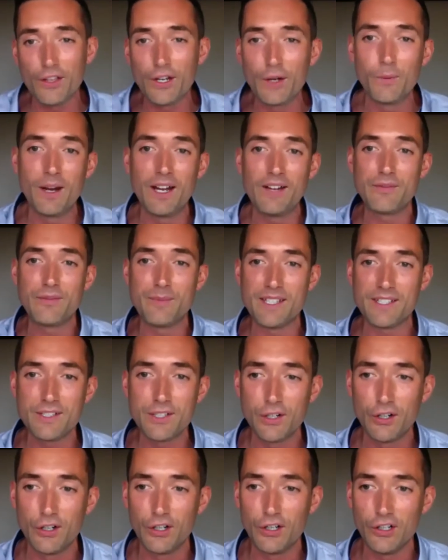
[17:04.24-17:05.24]
away from this
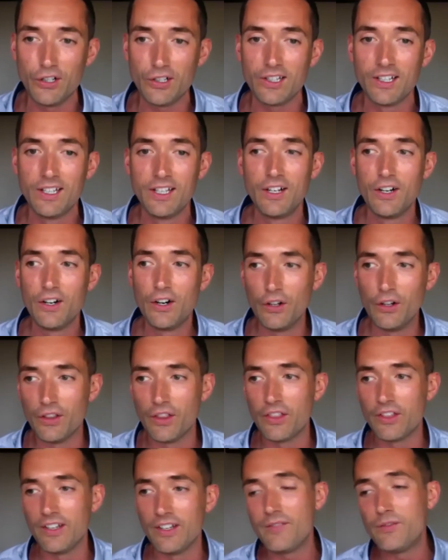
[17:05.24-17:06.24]
call, other
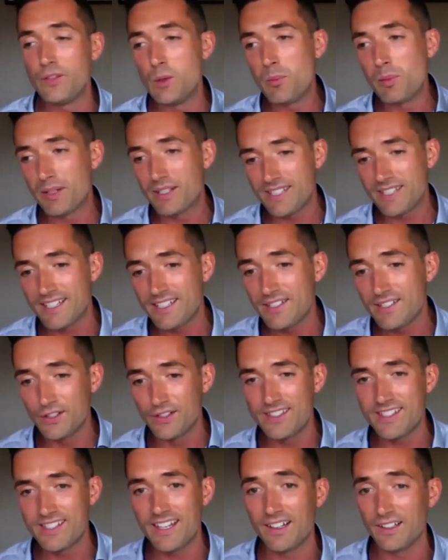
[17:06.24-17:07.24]
than if you persist
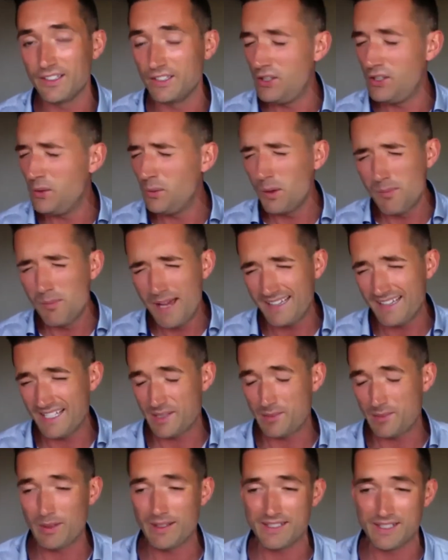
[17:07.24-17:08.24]
until, you will make this
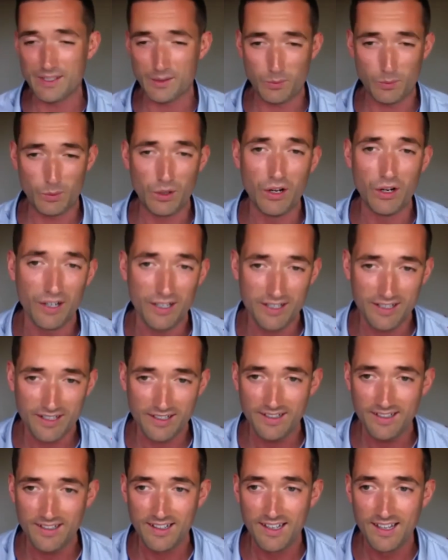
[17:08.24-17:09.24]
business work.
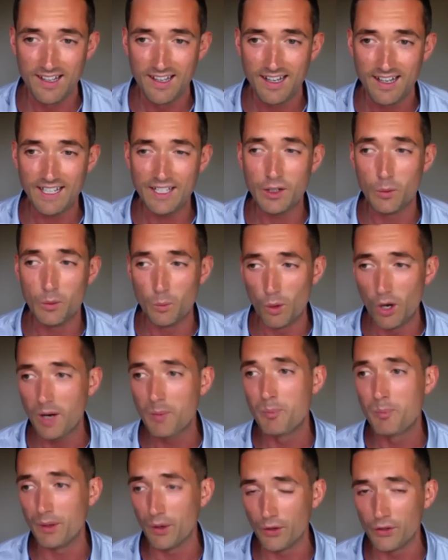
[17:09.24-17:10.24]
And it will work
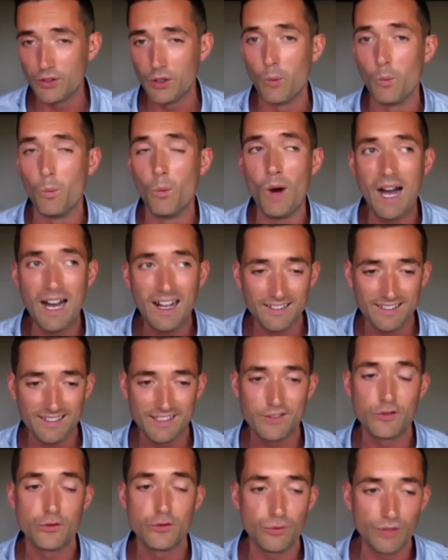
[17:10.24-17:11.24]
beyond your
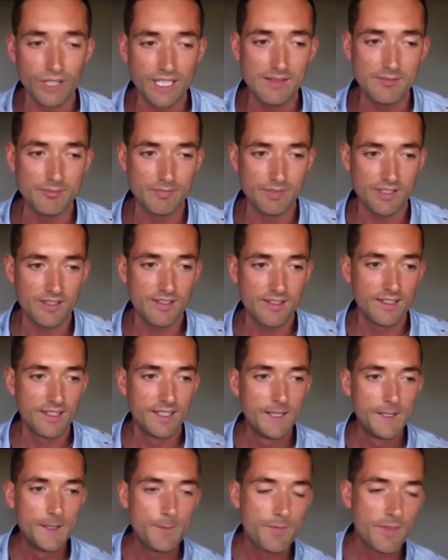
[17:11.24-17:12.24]
wildest dreams.
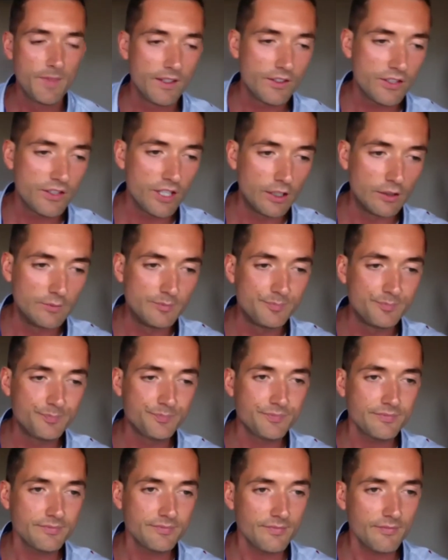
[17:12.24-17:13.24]
So
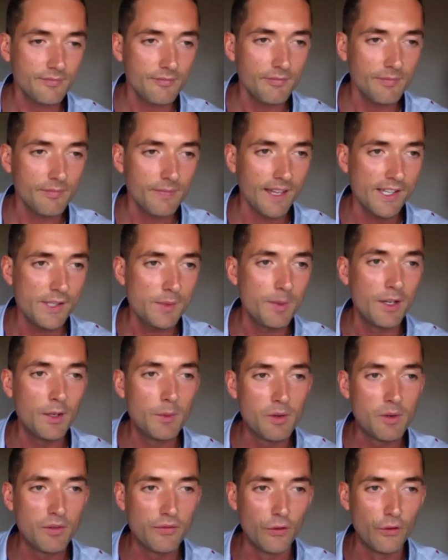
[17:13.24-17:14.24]
that's my
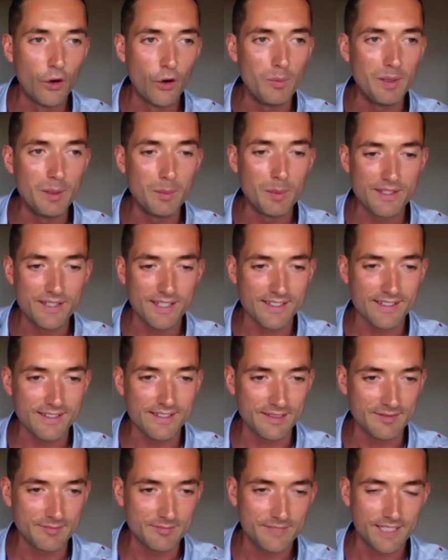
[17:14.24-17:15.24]
number 4, be
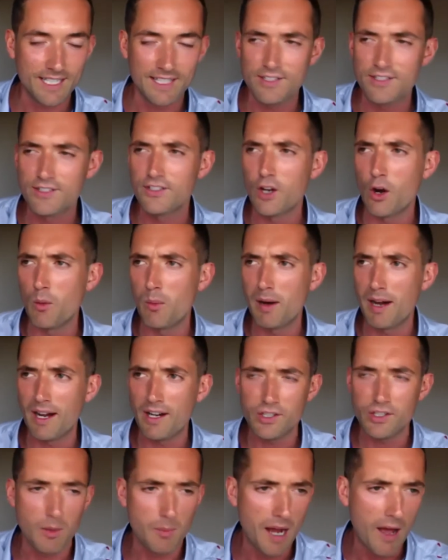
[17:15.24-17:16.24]
persistent. Get so
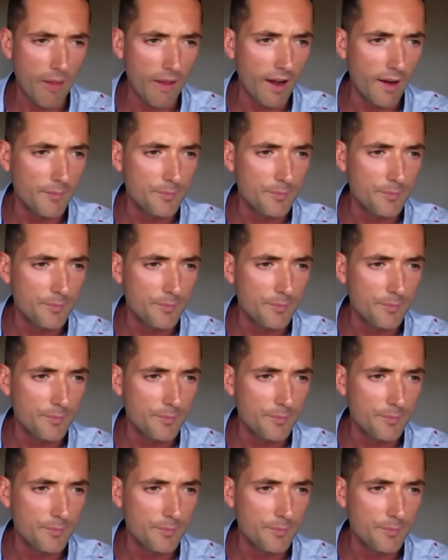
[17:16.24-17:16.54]
passionate about that.